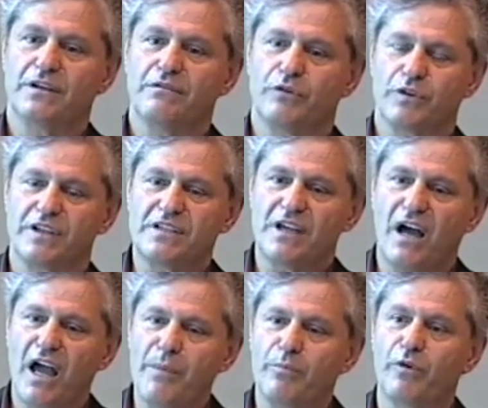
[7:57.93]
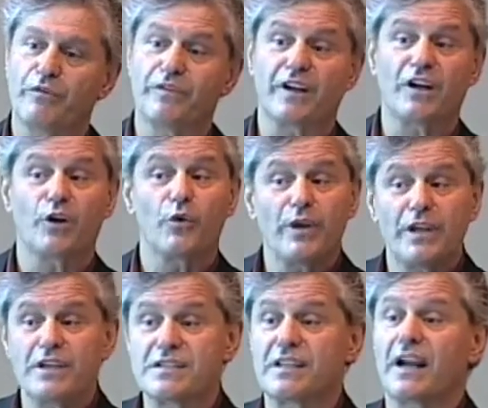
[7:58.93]
for the type of the
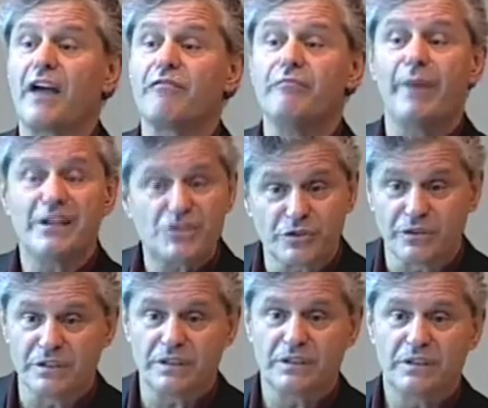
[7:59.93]
careers that I've mentioned,